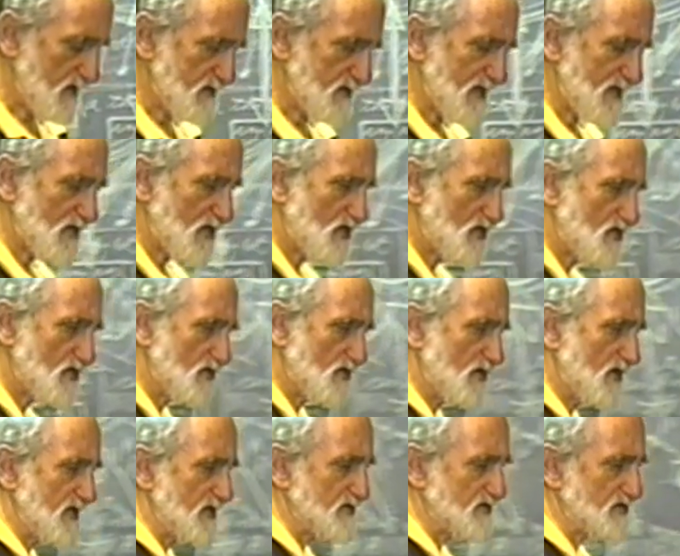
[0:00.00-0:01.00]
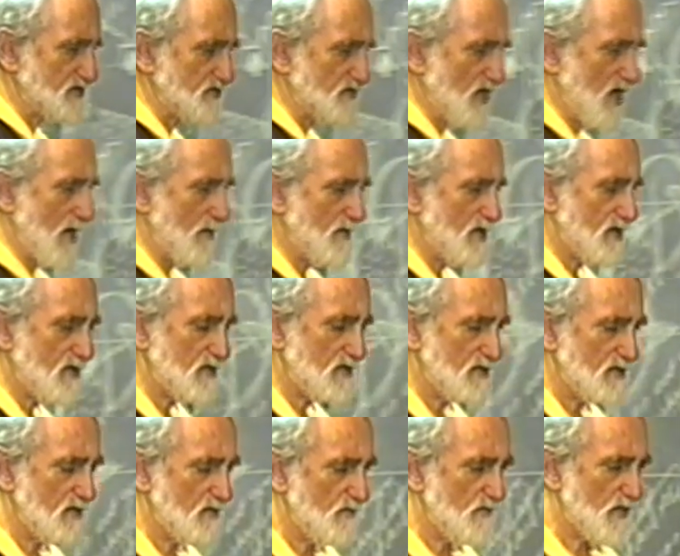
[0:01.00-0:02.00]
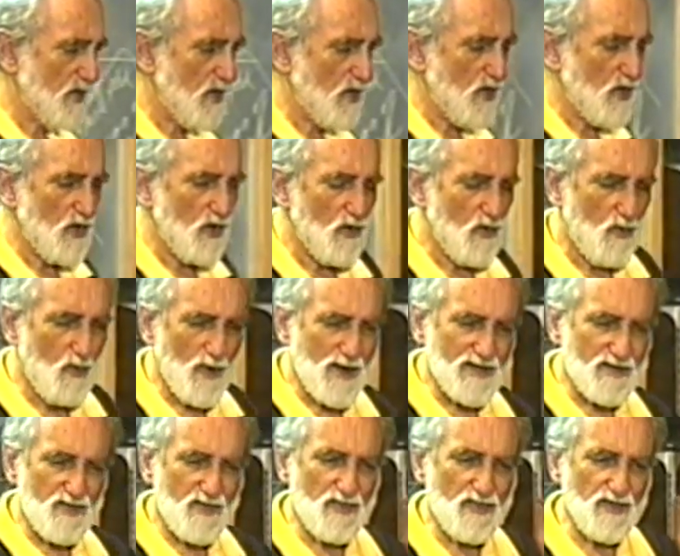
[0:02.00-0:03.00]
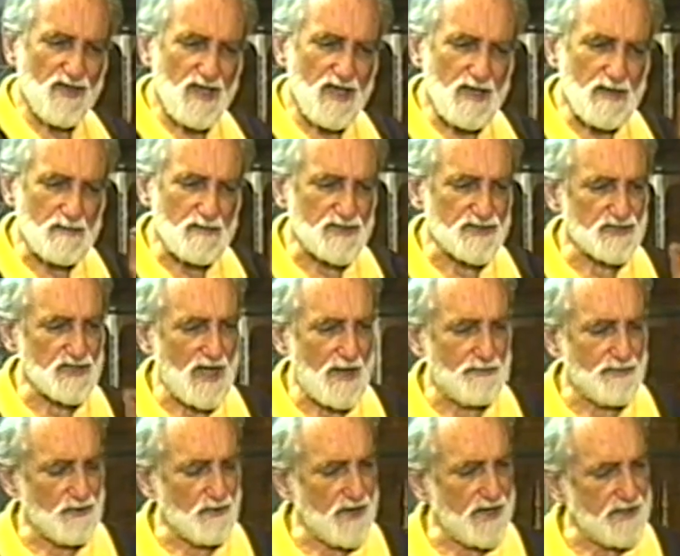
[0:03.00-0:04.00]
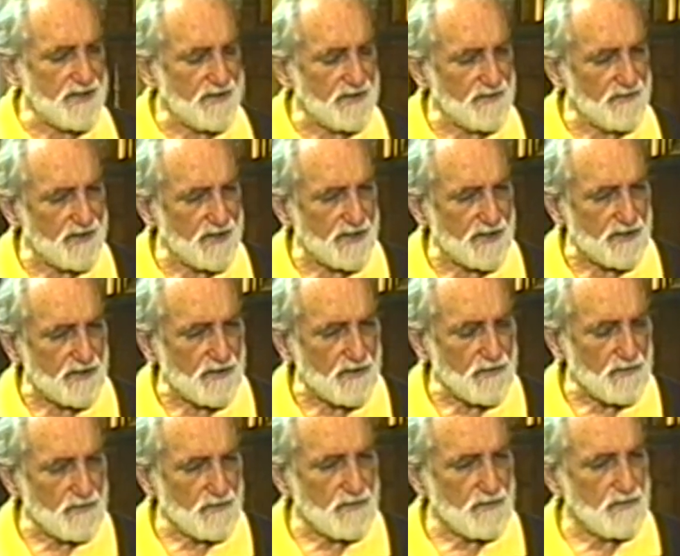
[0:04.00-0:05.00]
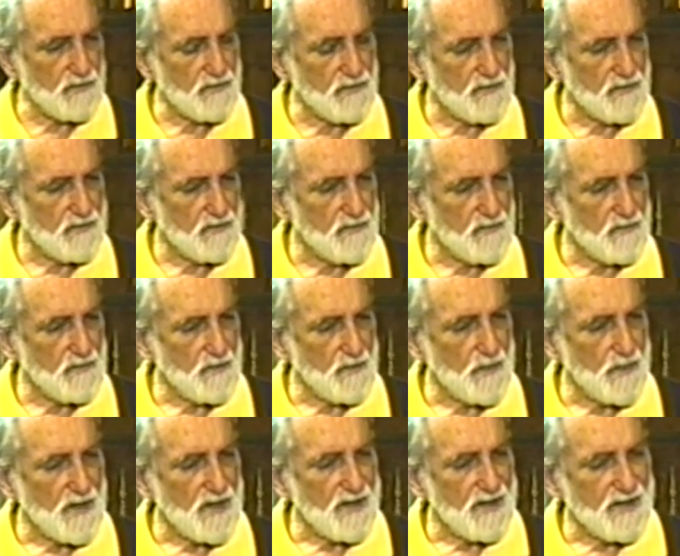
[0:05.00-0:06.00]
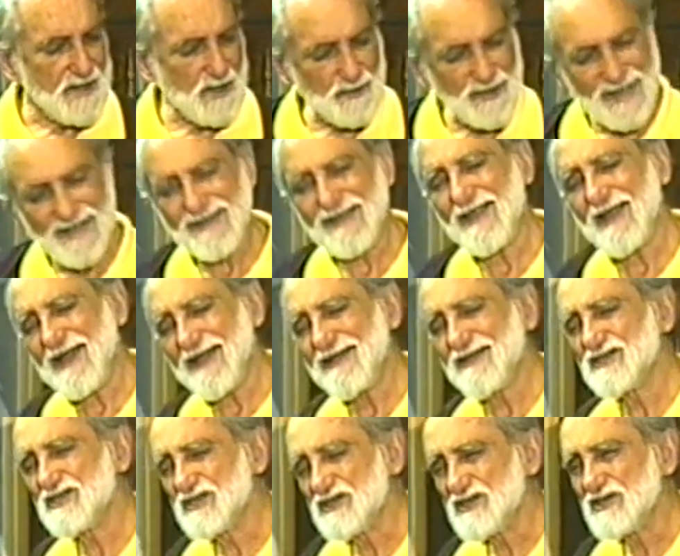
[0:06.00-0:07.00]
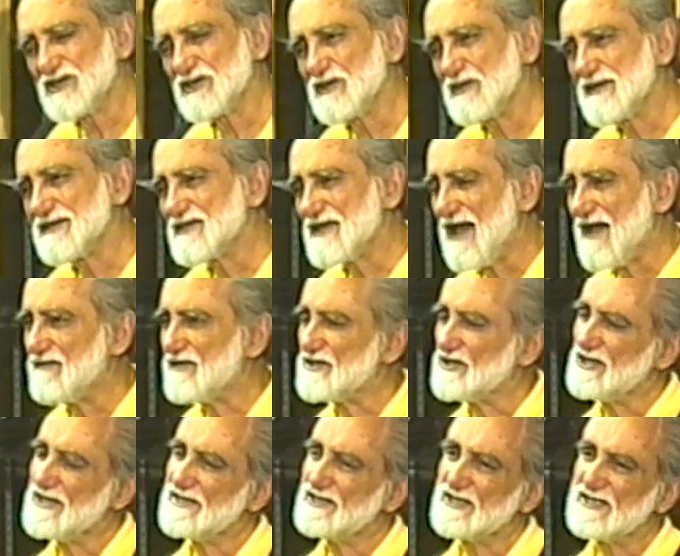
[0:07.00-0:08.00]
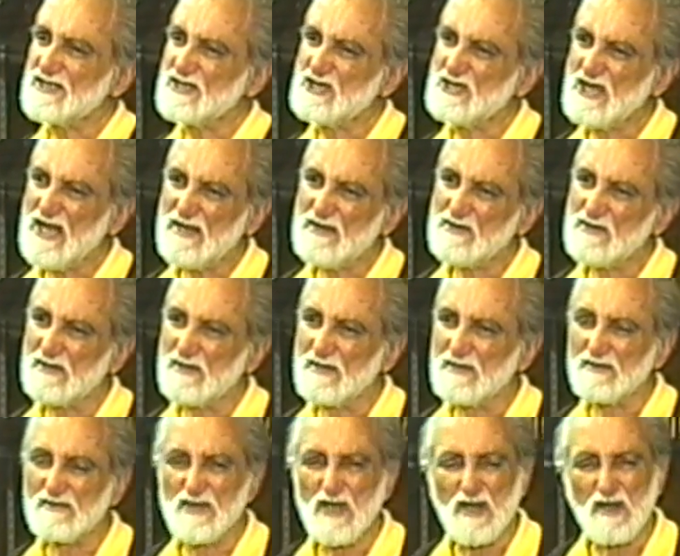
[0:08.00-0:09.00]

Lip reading: is that a curious drama? What theme is operating there? Now, what I'd like to do is have just a gentle,